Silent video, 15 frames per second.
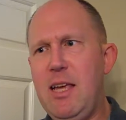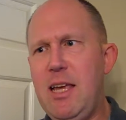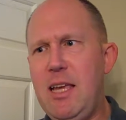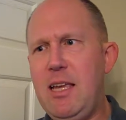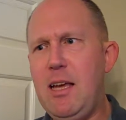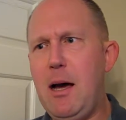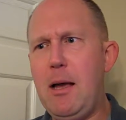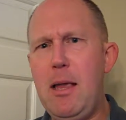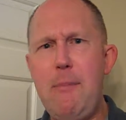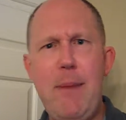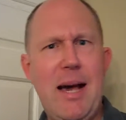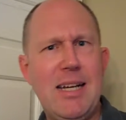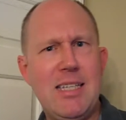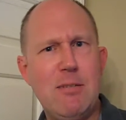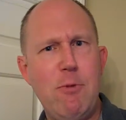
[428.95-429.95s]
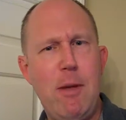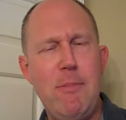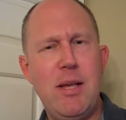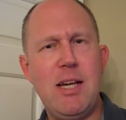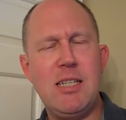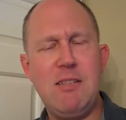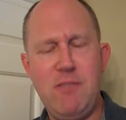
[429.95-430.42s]
he passed away
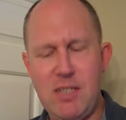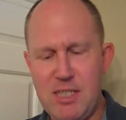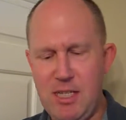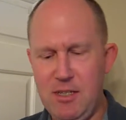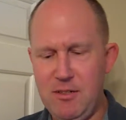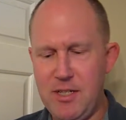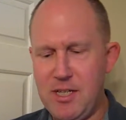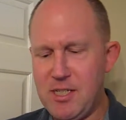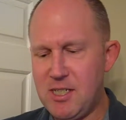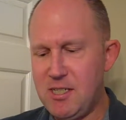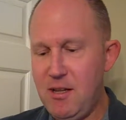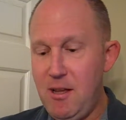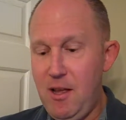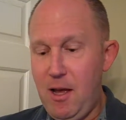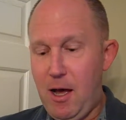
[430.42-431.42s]
because of his illness.